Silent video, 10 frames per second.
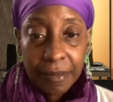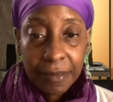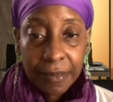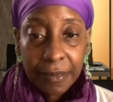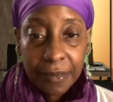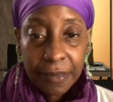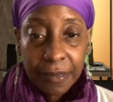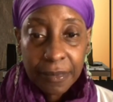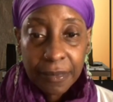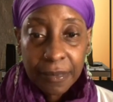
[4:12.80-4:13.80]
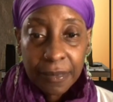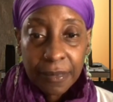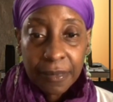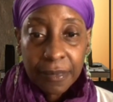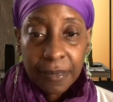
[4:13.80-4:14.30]

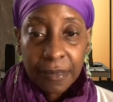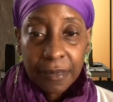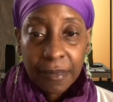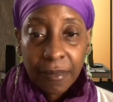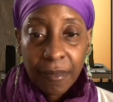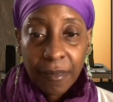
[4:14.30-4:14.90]
[no speech]